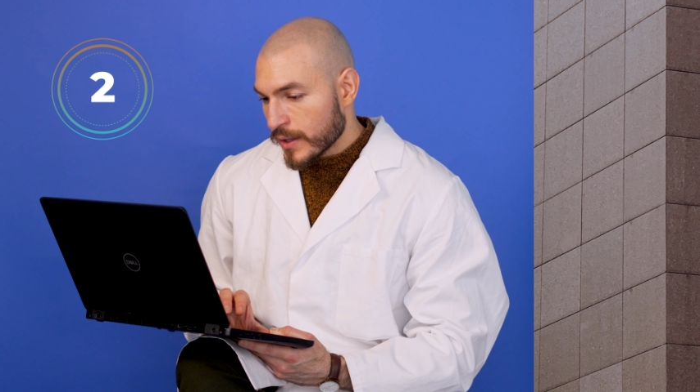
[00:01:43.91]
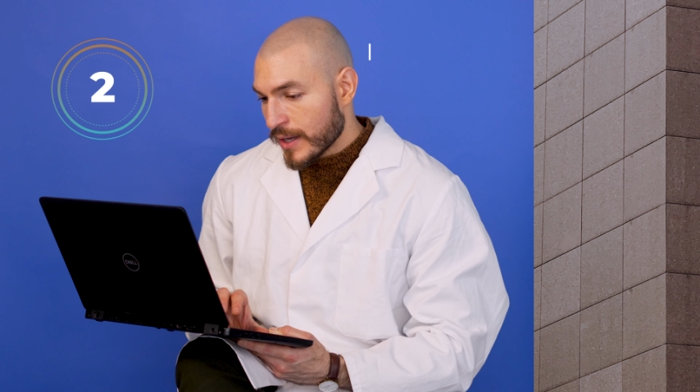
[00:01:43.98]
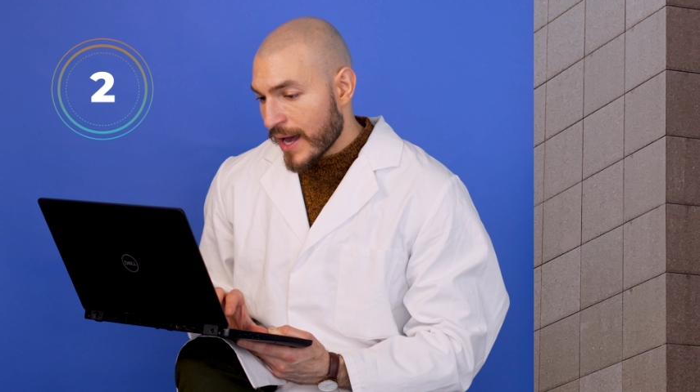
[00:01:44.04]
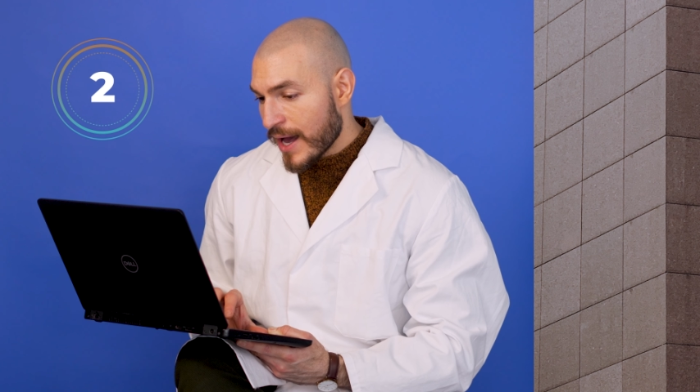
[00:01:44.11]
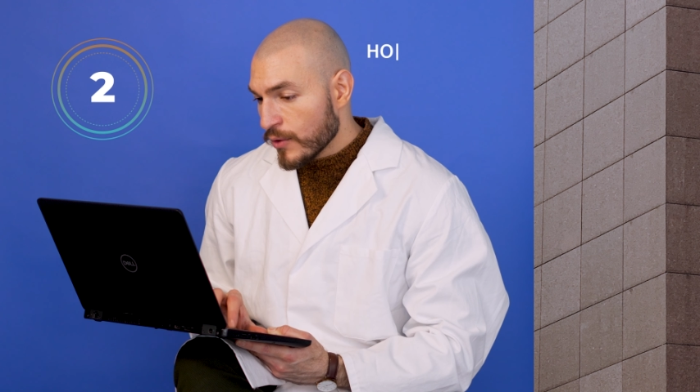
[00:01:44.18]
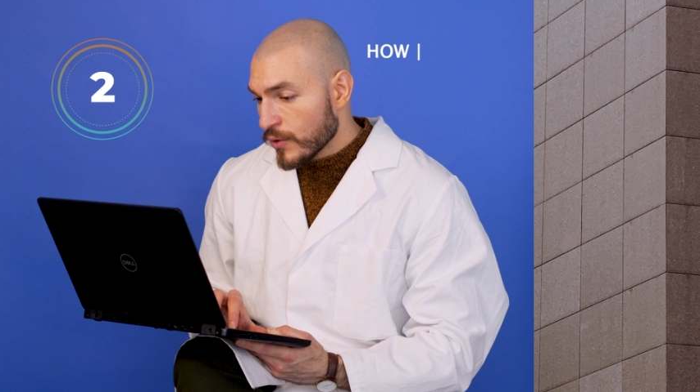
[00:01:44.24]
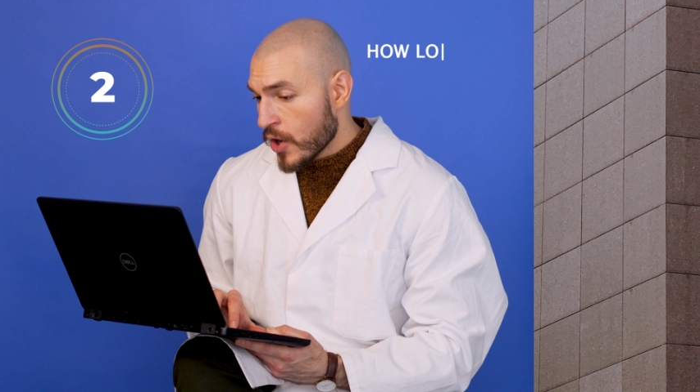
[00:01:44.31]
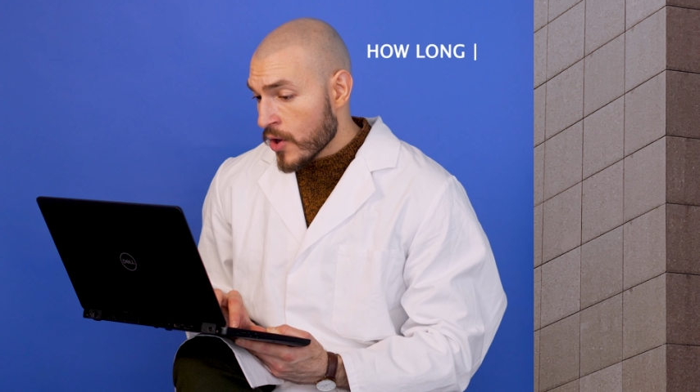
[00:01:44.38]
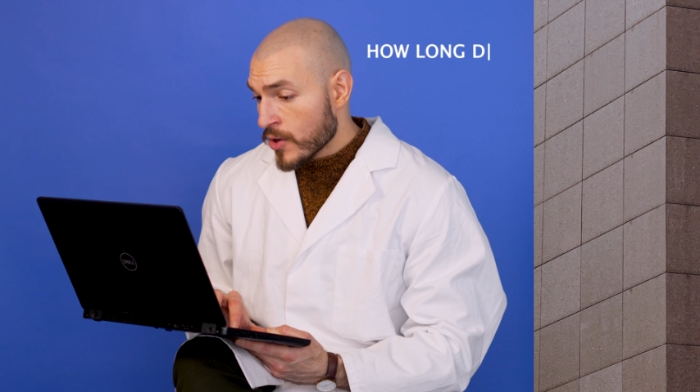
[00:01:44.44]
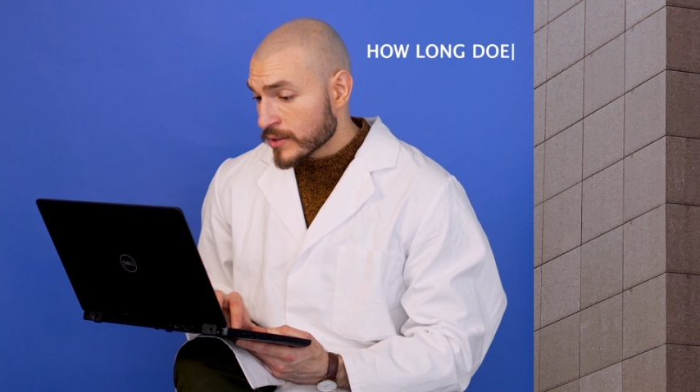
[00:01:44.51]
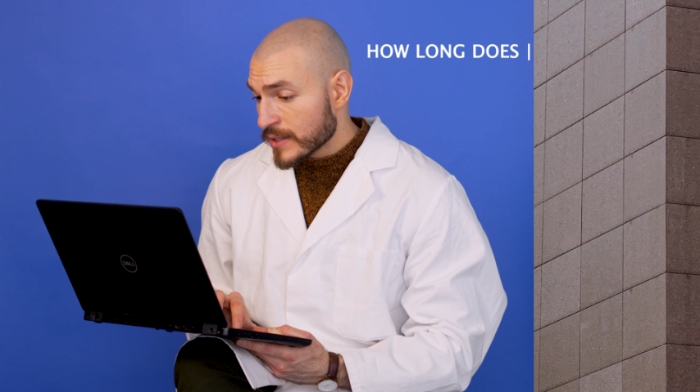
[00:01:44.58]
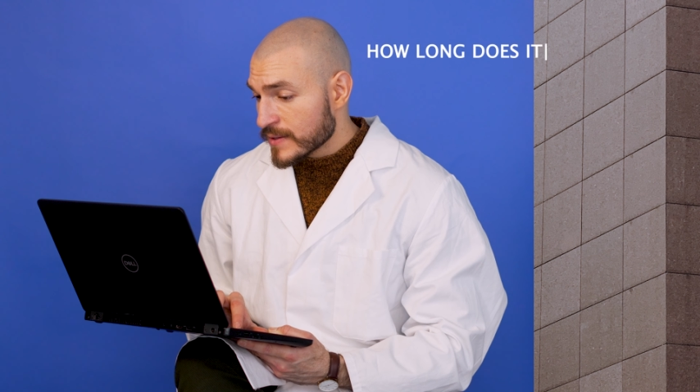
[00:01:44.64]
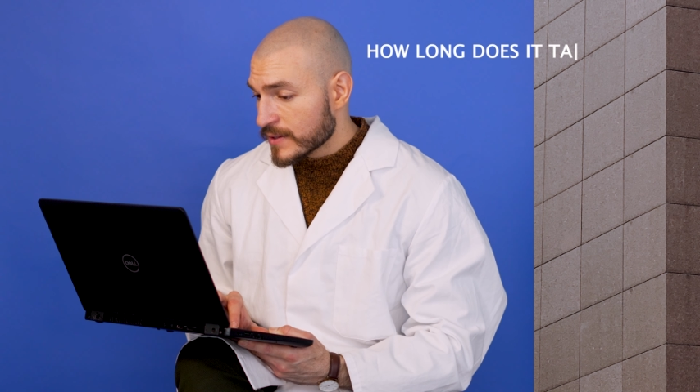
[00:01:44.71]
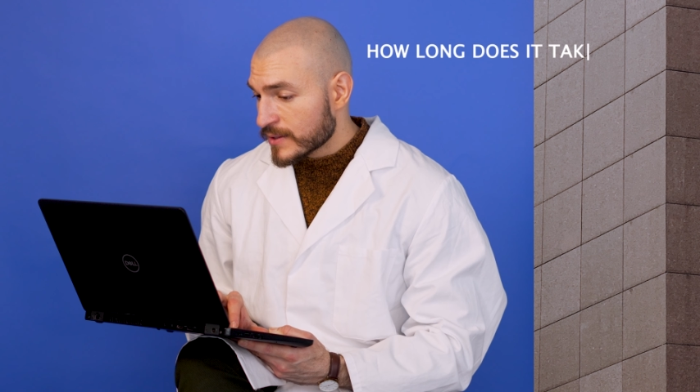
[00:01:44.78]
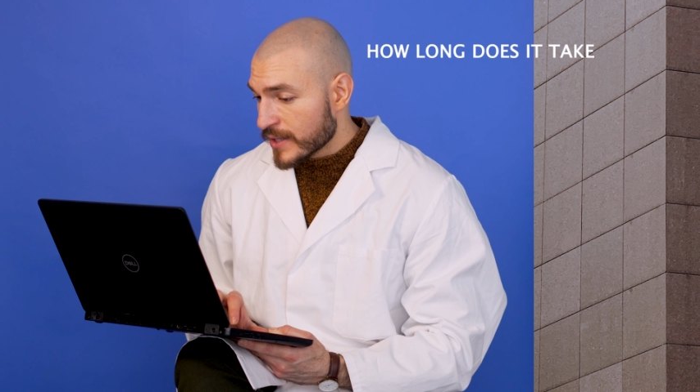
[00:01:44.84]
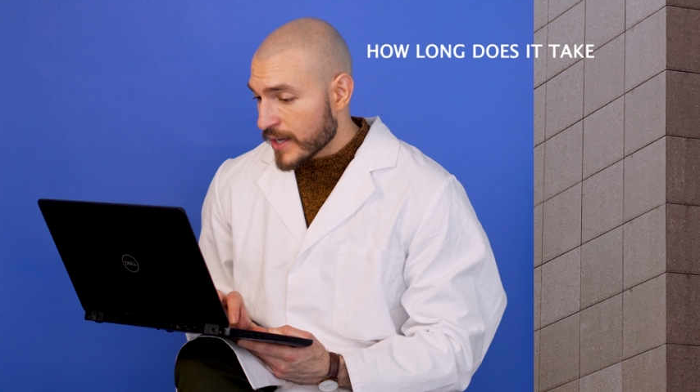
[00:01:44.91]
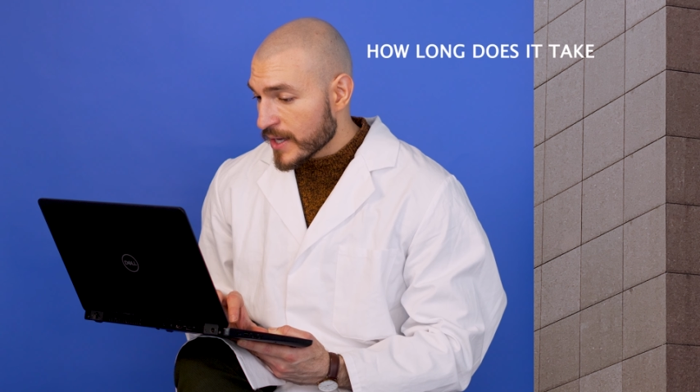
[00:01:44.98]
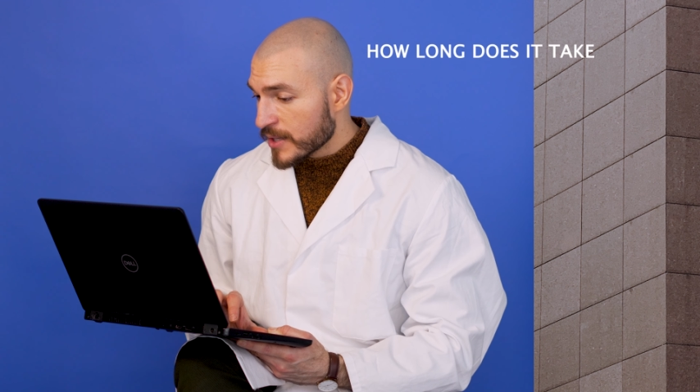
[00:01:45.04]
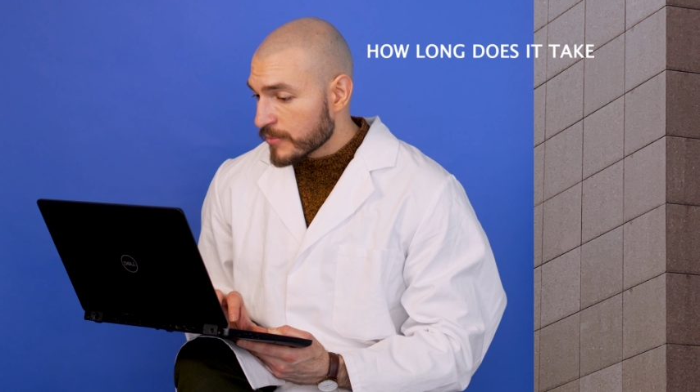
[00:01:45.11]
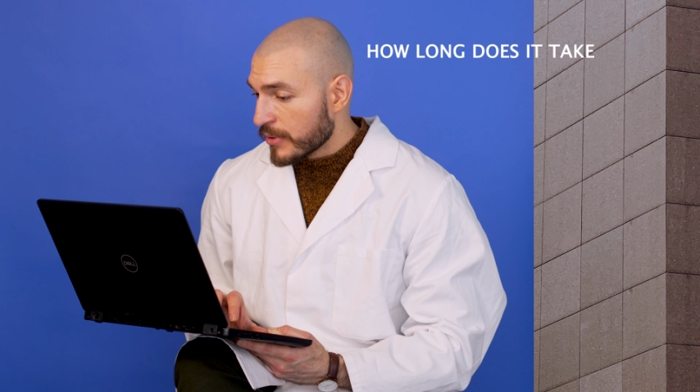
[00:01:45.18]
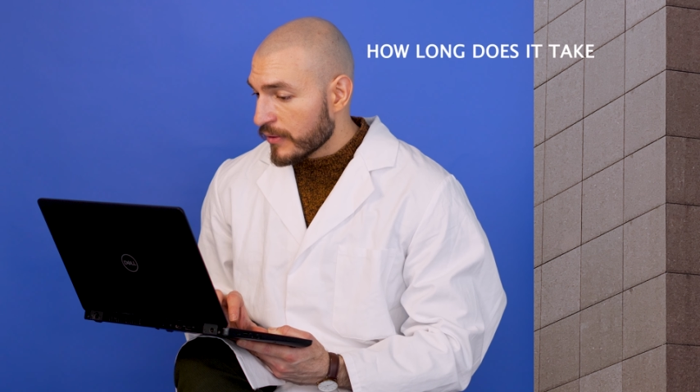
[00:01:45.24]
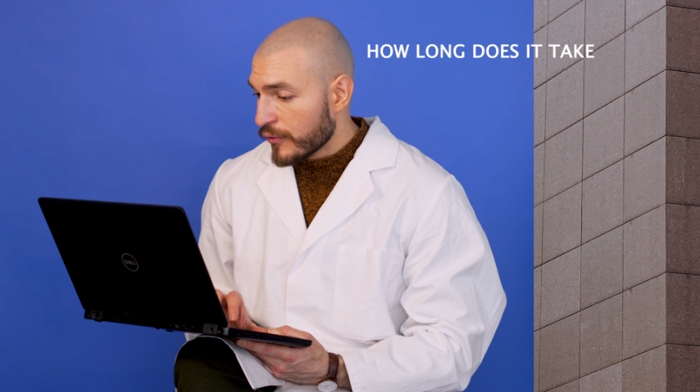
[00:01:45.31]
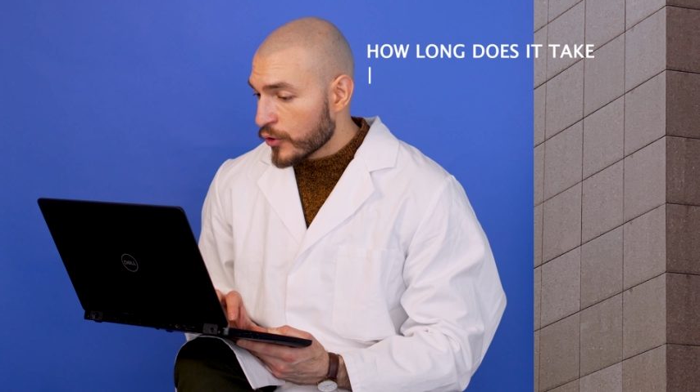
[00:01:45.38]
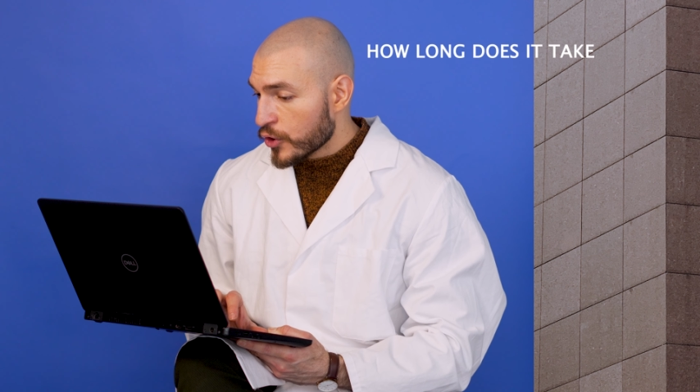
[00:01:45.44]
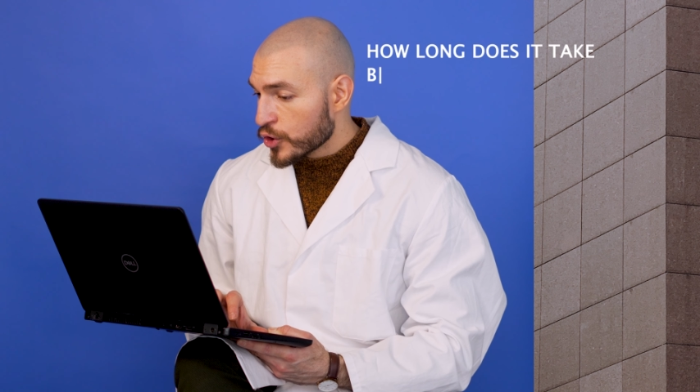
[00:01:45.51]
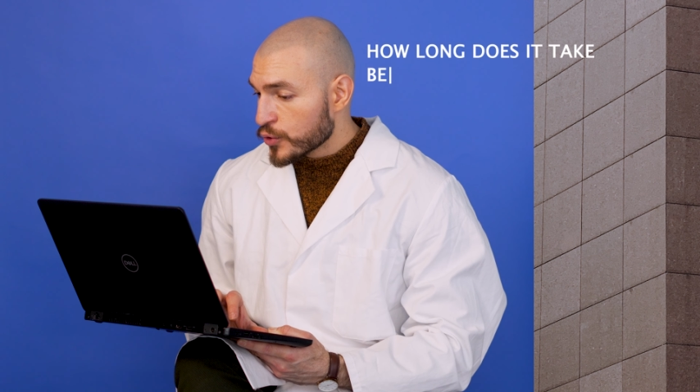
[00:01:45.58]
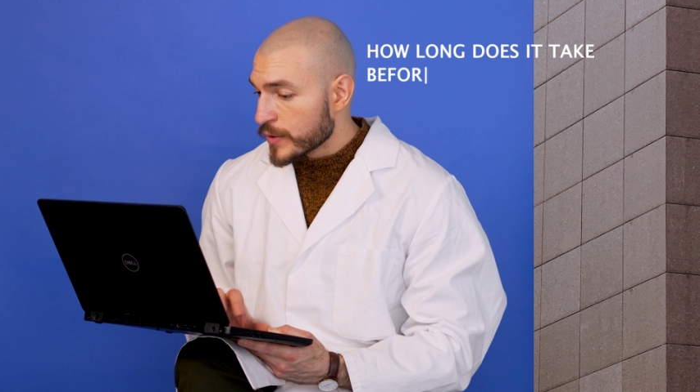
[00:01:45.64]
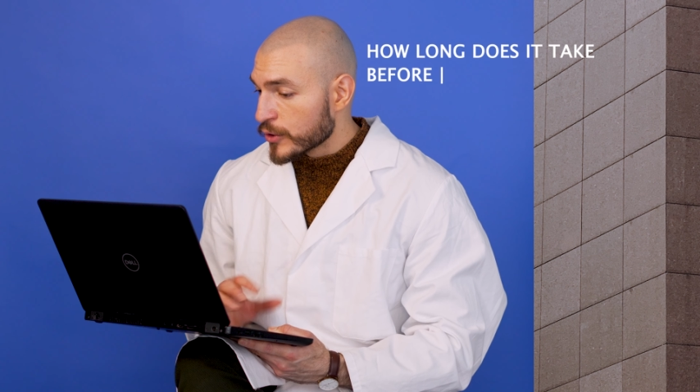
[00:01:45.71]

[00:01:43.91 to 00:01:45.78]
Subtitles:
How long does it take before